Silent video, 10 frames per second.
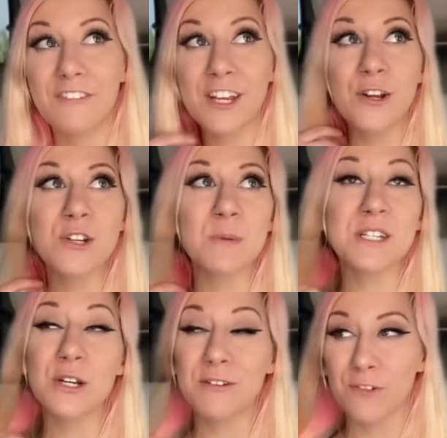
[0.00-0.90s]
if he knows
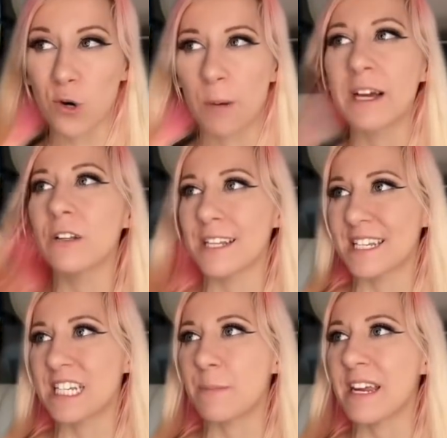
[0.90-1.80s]
what's good for him, he'll
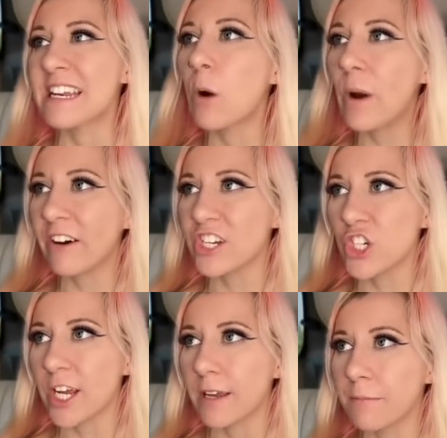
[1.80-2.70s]
listen to me. Now, where is
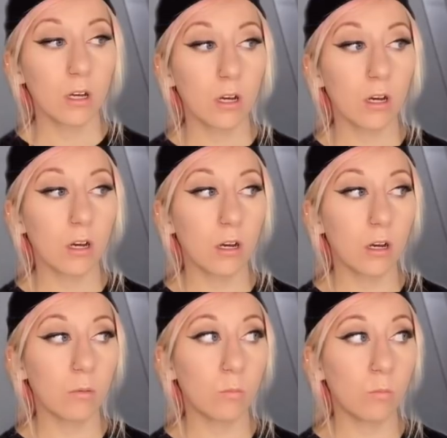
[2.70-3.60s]
she?
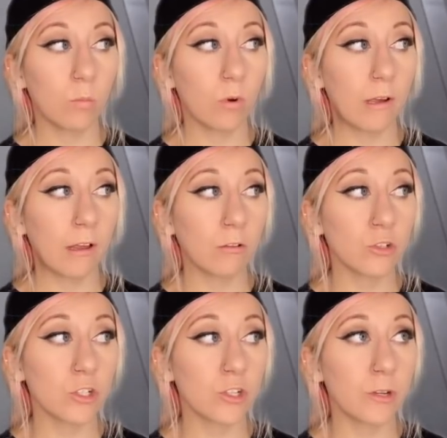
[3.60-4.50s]
Um, well,
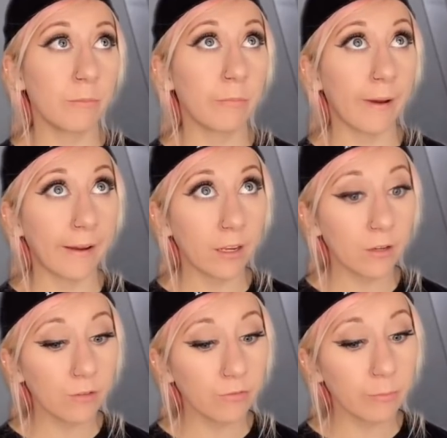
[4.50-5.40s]
she might
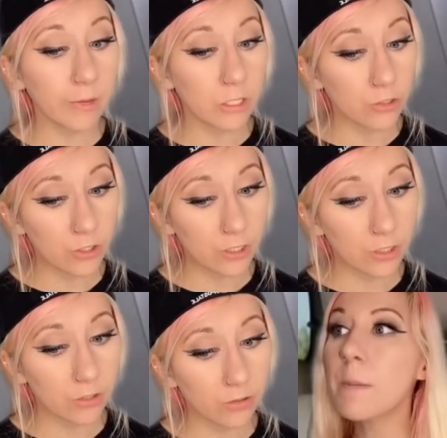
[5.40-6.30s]
have
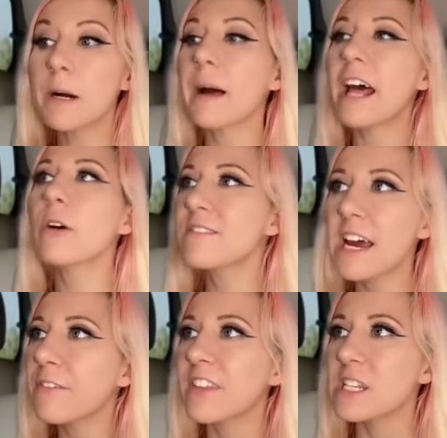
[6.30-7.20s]
mentioned. Come on, come on, I don't
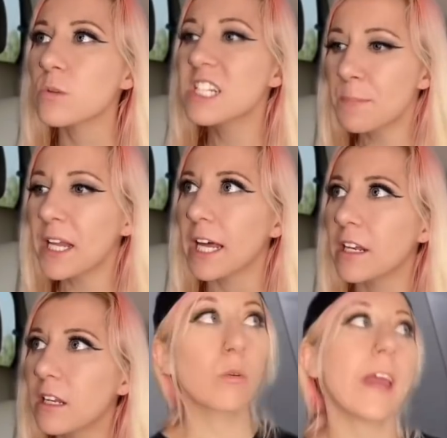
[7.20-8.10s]
have time for this. Spill
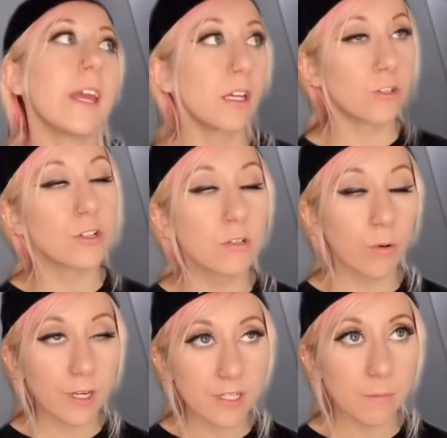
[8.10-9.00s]
it. Okay, she's
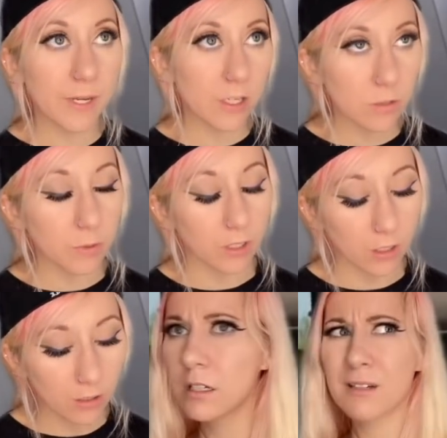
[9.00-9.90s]
going to St. Petersburg.